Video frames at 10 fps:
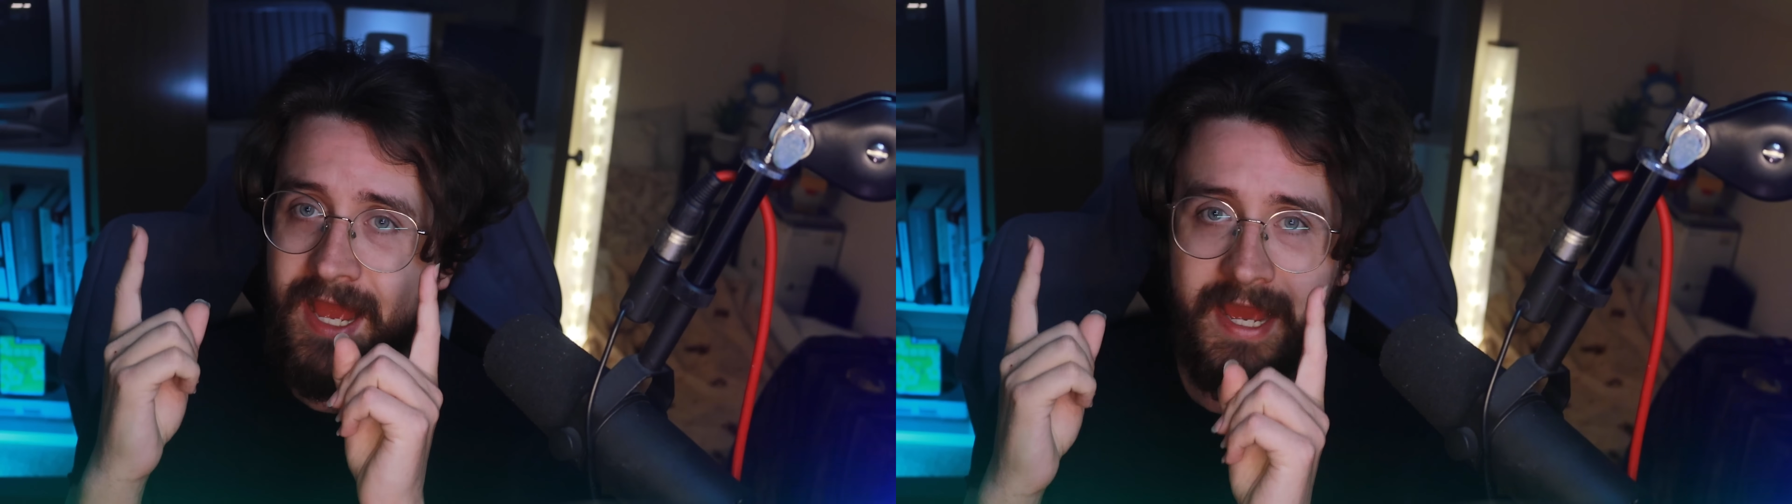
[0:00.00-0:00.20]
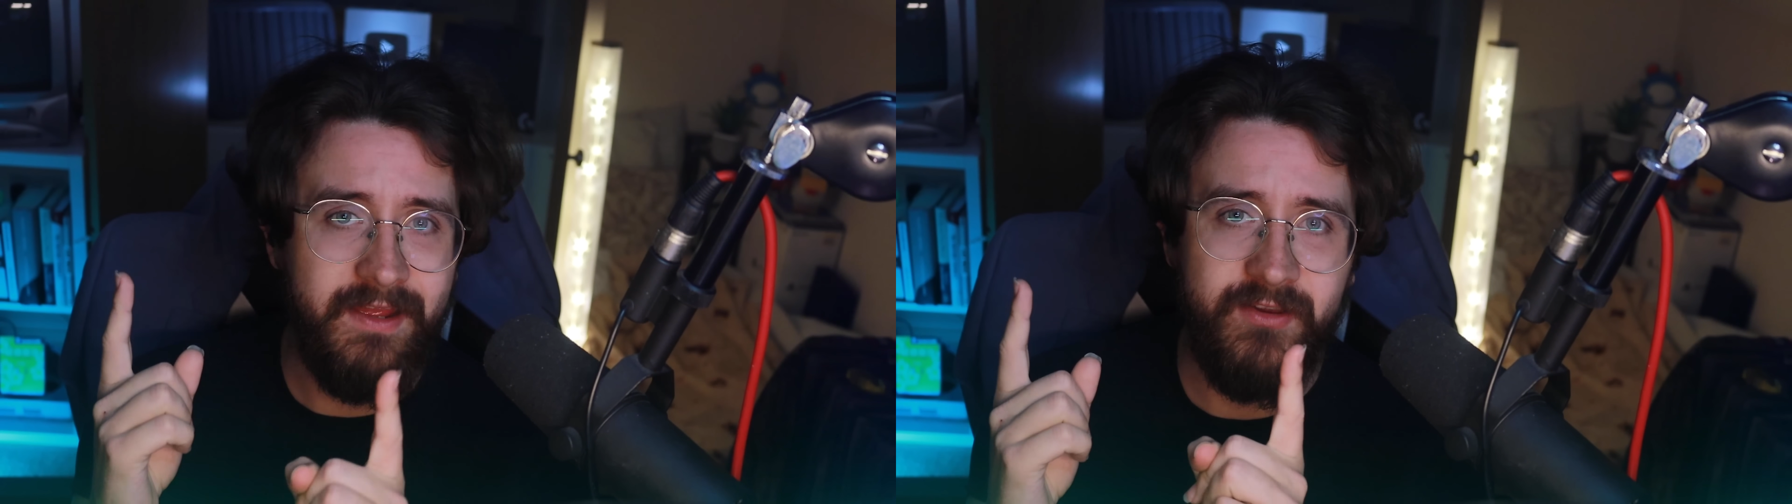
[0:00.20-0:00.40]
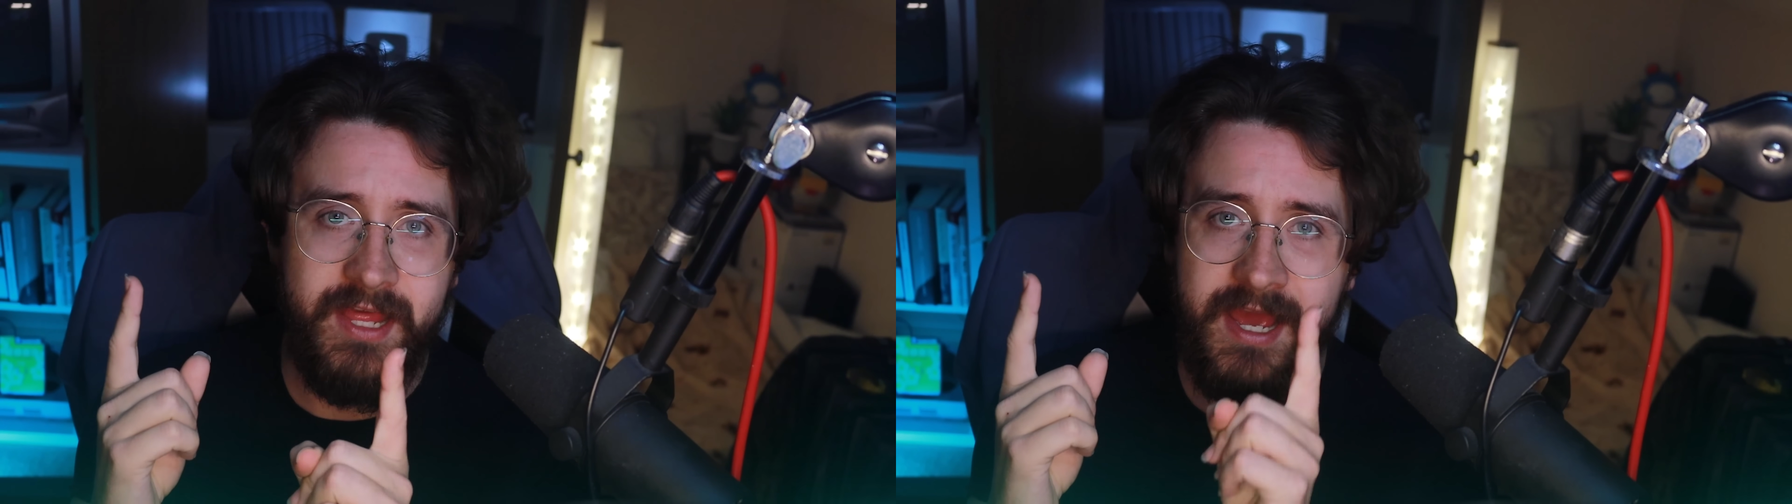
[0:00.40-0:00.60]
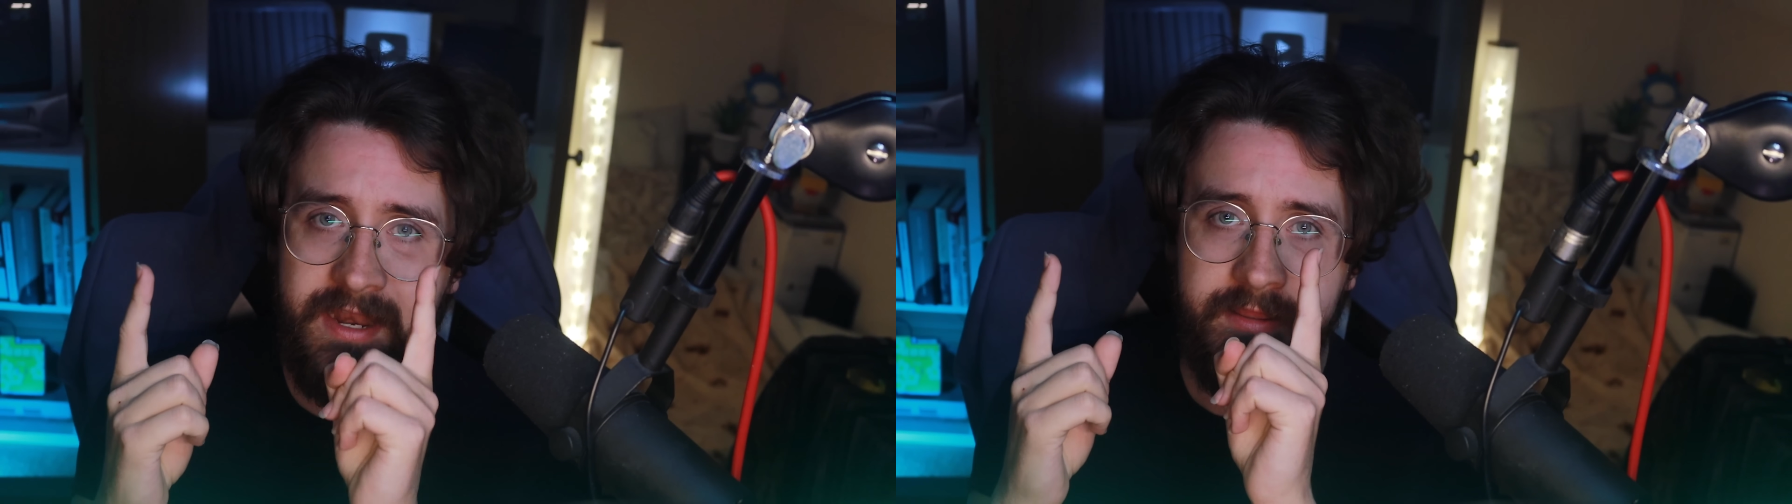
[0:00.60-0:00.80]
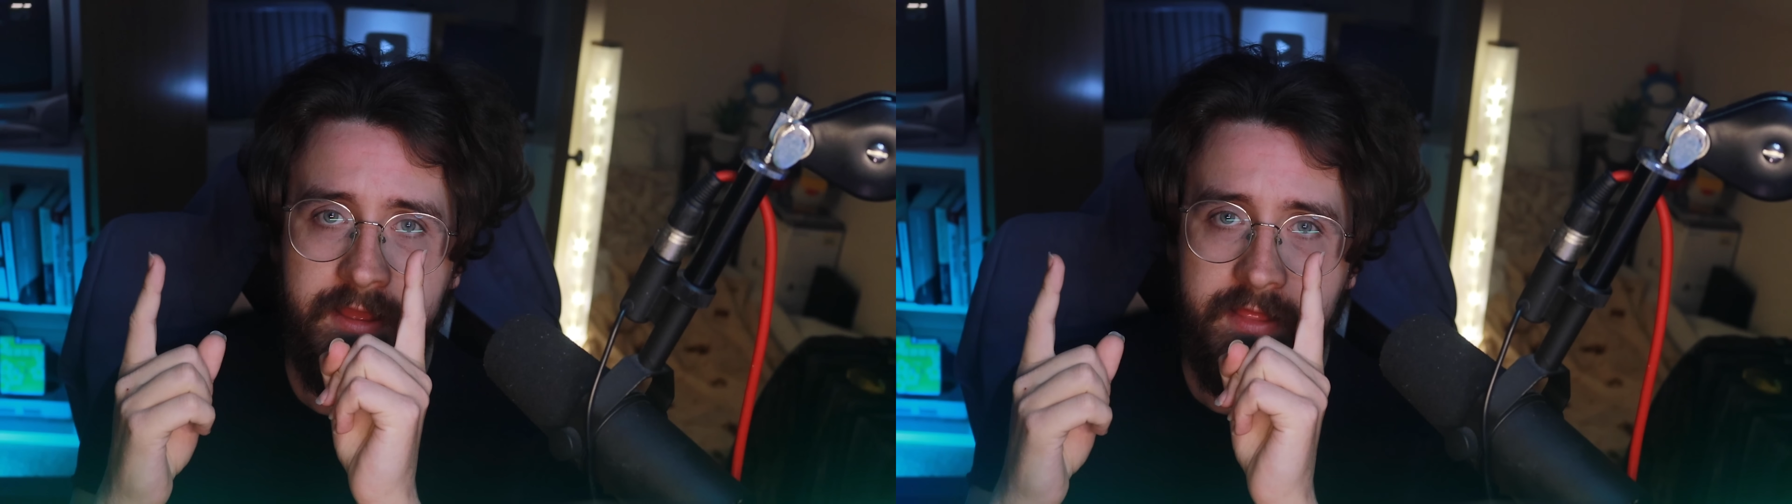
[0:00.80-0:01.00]
And even
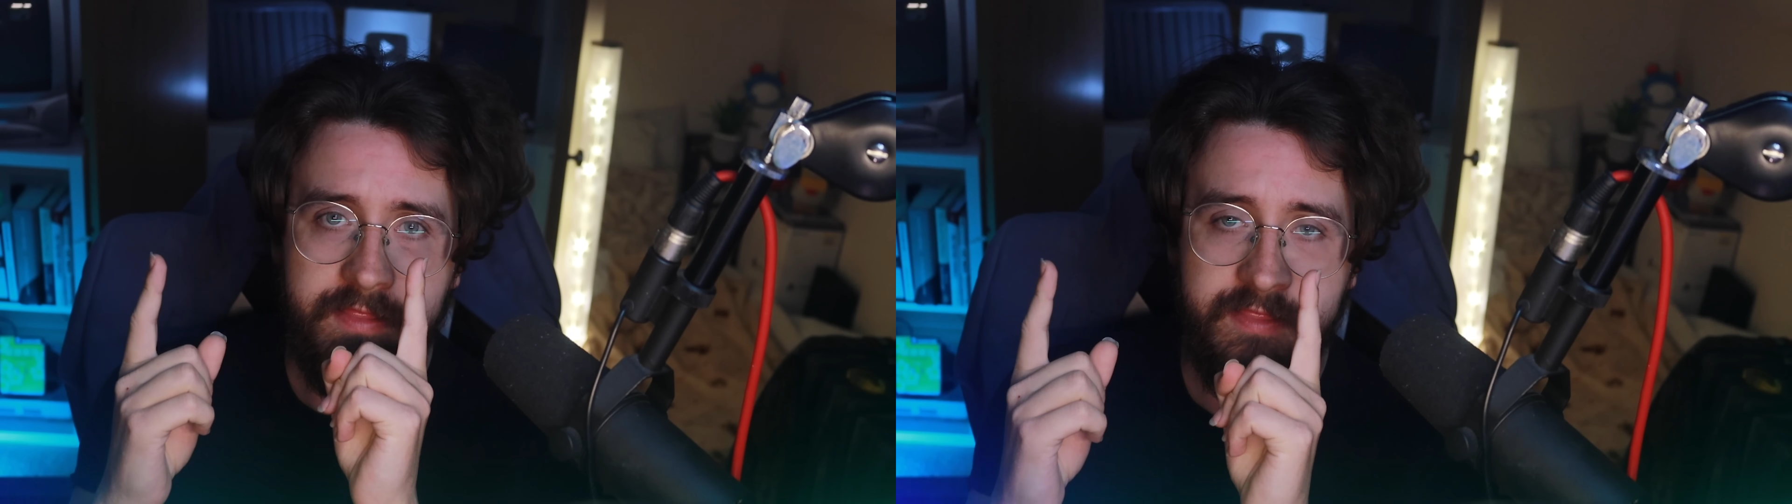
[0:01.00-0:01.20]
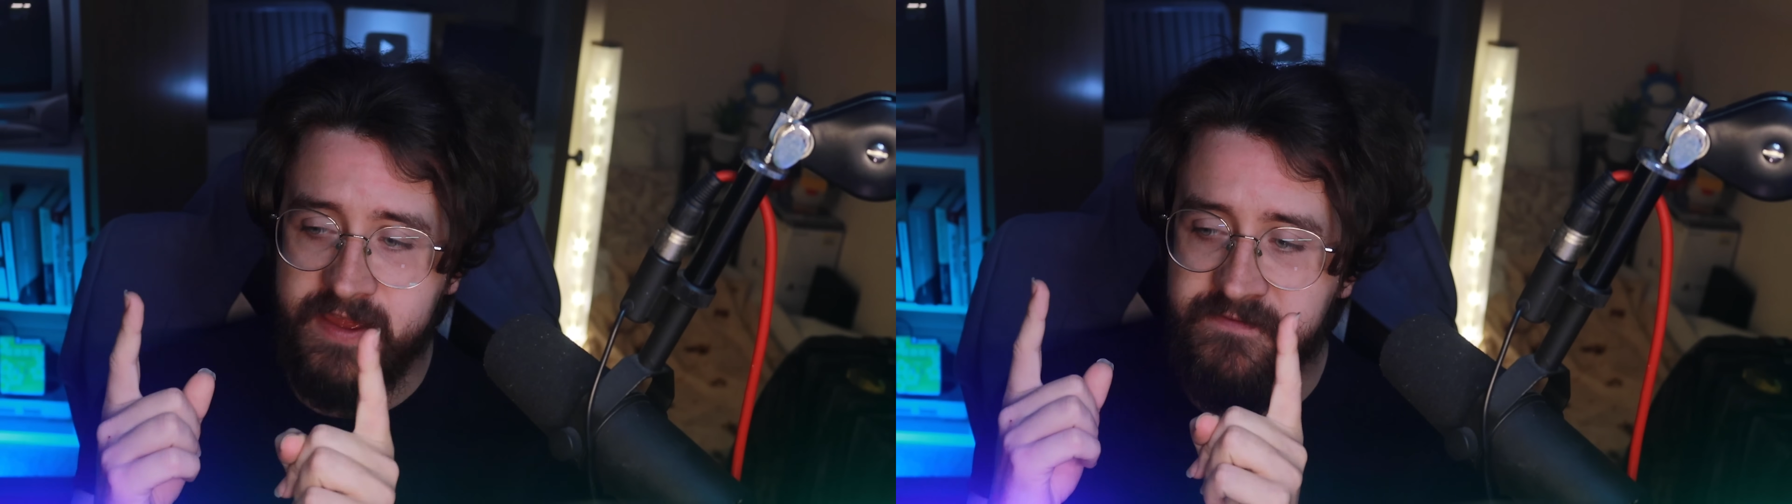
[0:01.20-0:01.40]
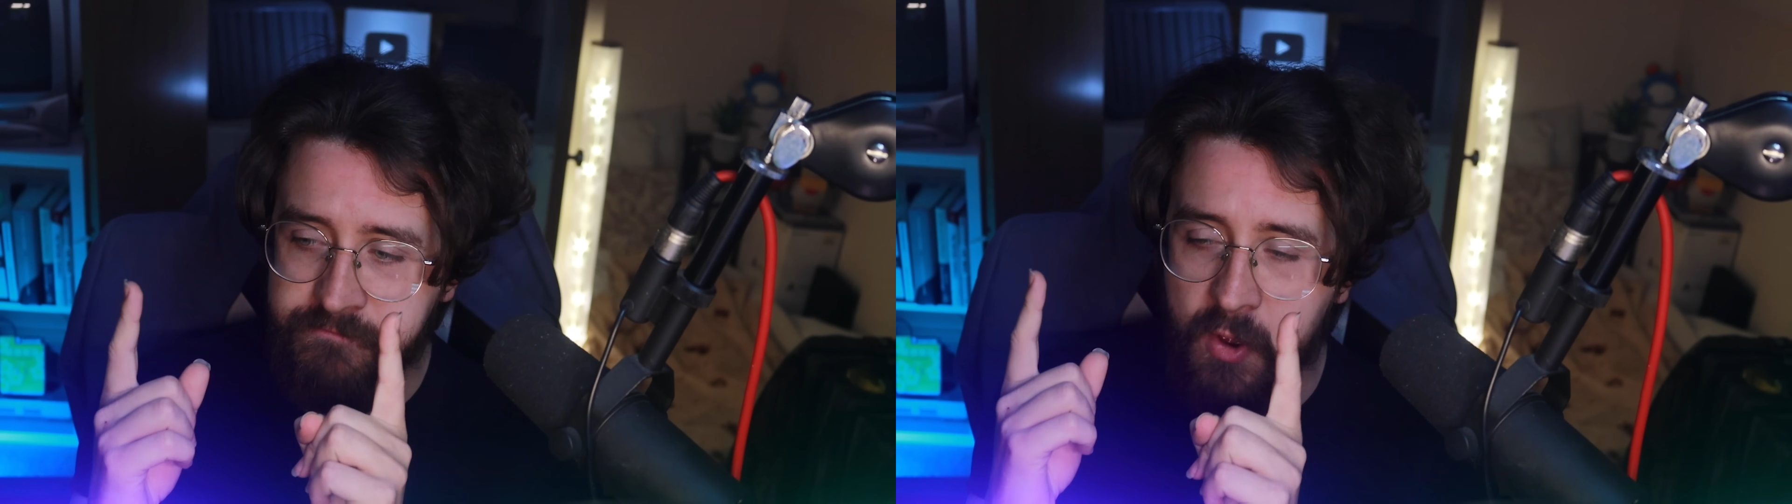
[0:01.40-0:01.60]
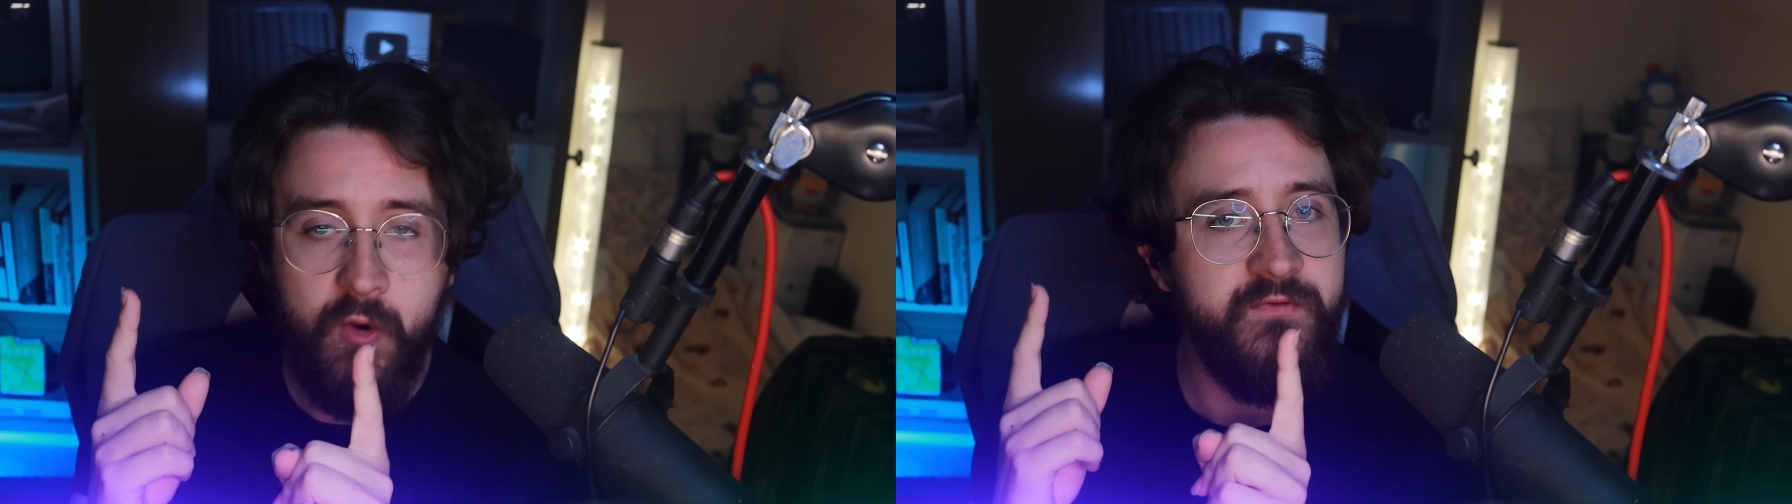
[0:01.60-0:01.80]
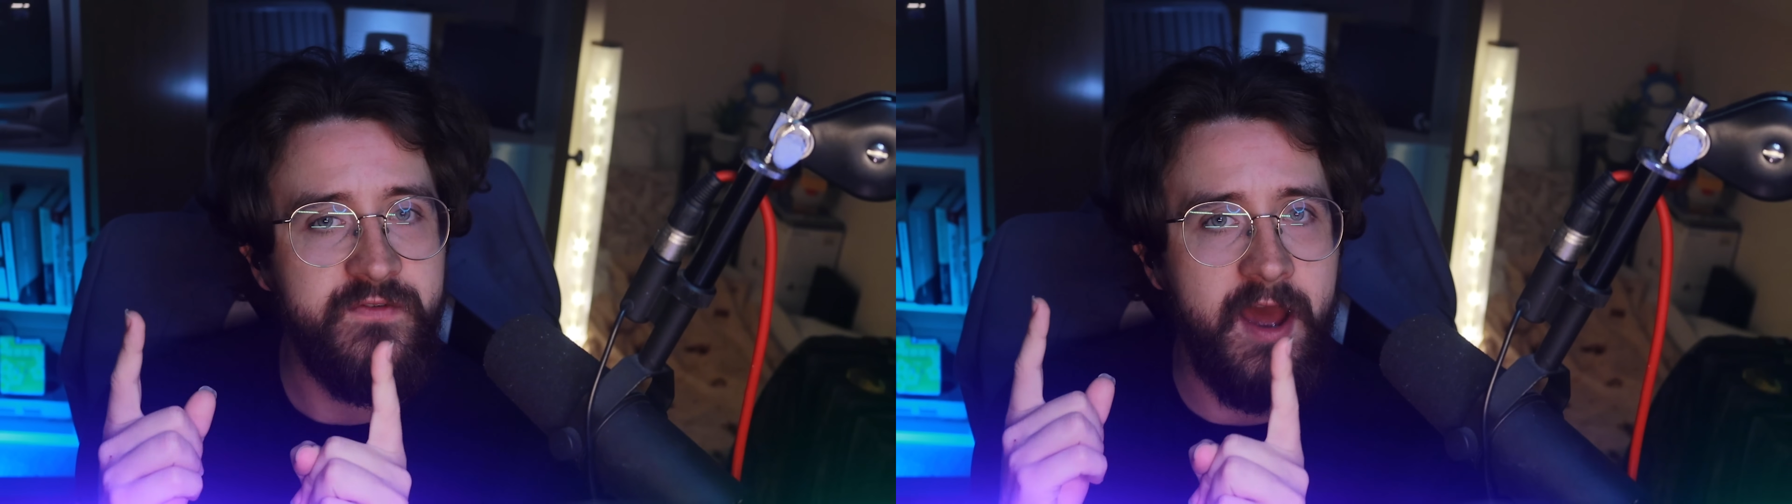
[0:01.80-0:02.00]
then, they both